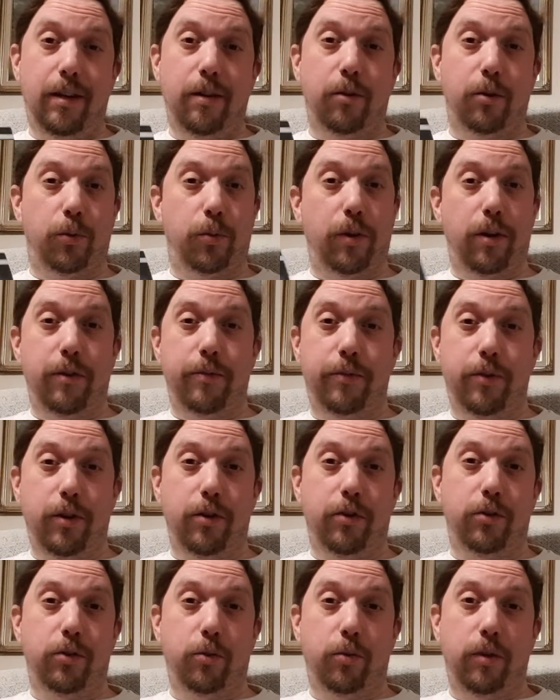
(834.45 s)
Because when I
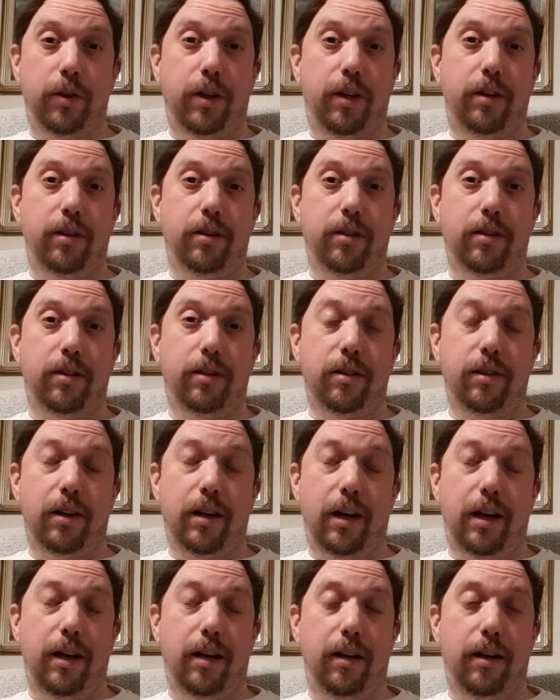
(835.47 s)
first saw this,
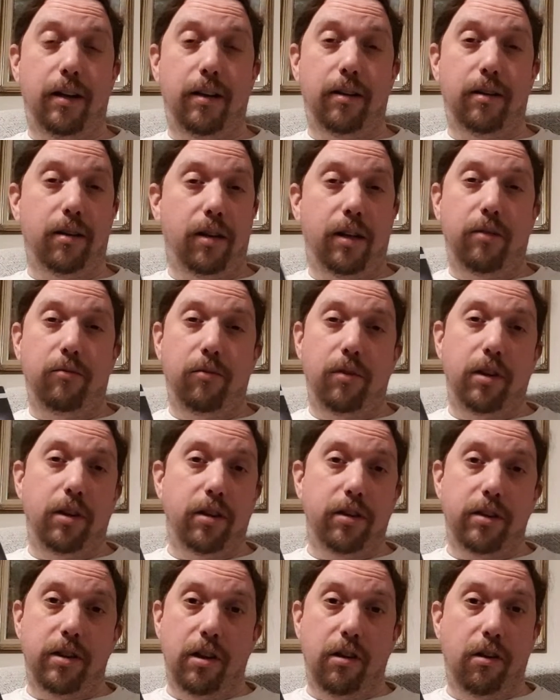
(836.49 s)
and I didn't
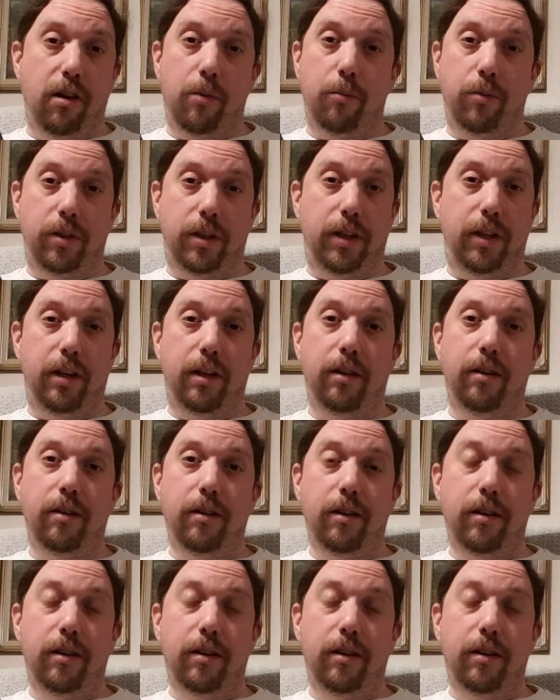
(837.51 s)
realise the line was in it,